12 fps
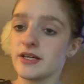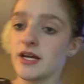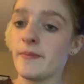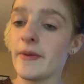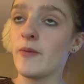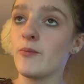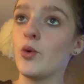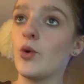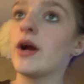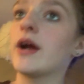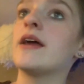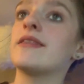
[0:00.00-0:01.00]
to come out
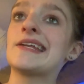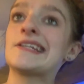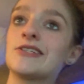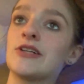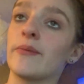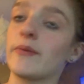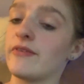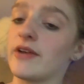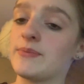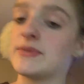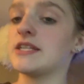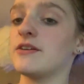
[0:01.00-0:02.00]
more, and then start moving
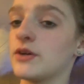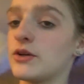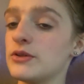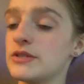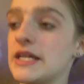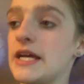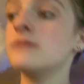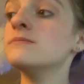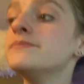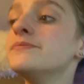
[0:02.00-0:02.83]
up the difficulty.